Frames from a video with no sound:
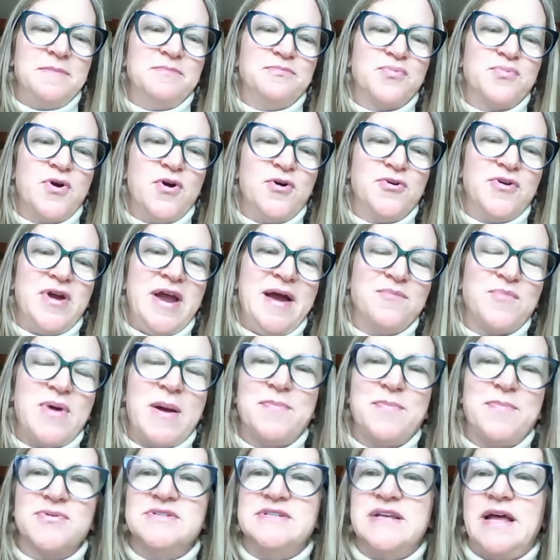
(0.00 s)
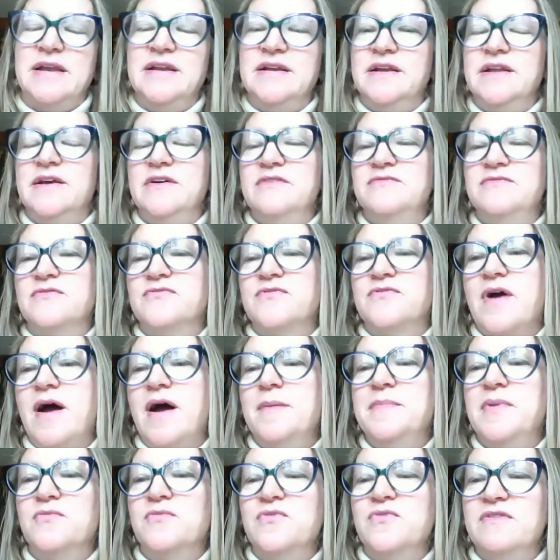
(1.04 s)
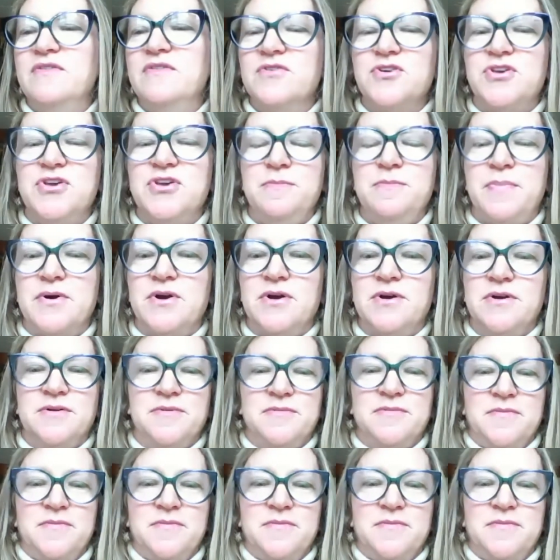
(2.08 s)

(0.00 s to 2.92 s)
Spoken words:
Program Representative from Riverkeeper.